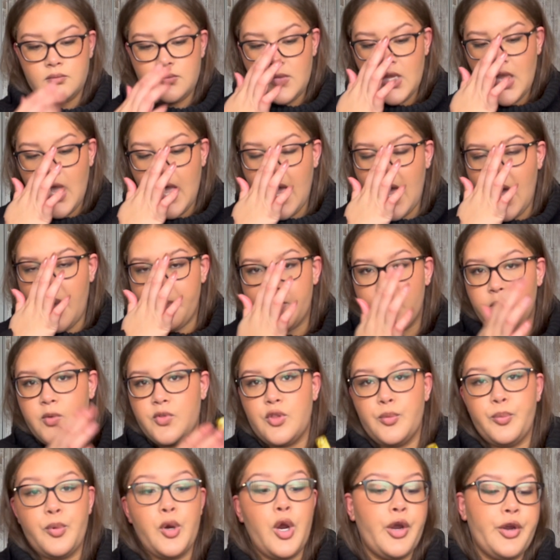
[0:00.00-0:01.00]
happy with
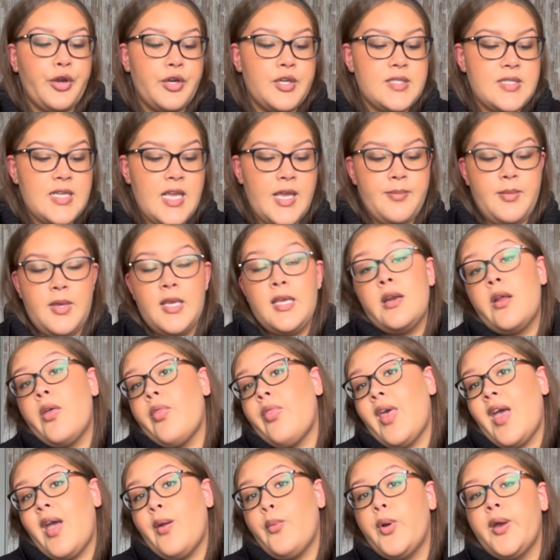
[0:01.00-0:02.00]
the progress I made on
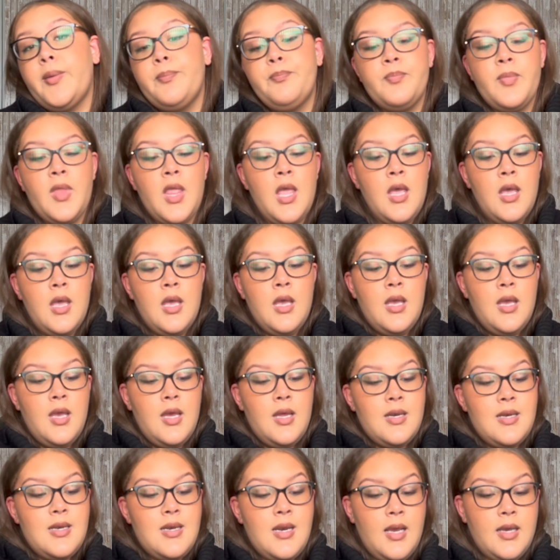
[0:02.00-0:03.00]
that one.
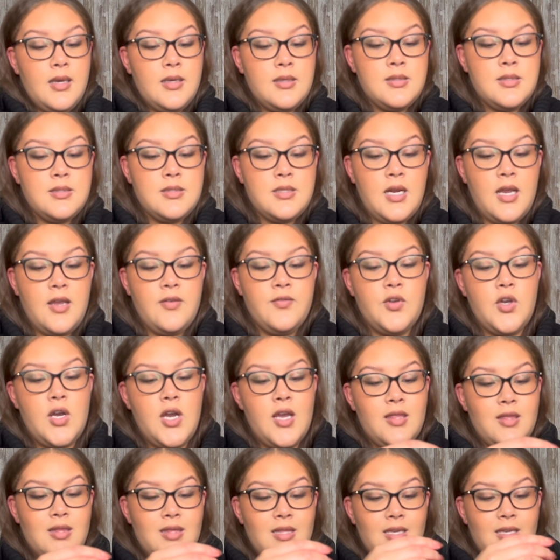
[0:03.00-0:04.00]
Next, I've
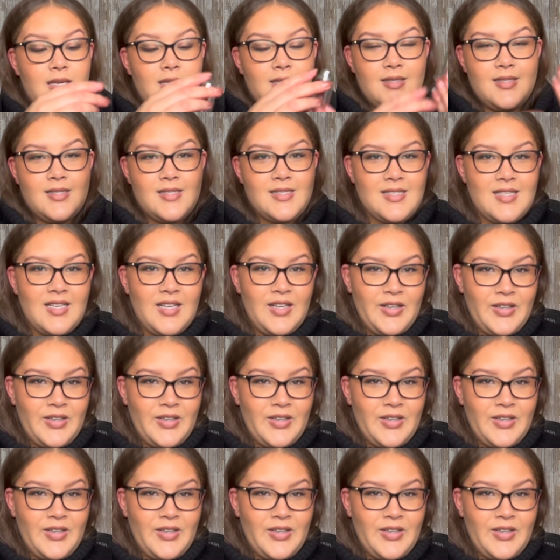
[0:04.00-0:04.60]
got this,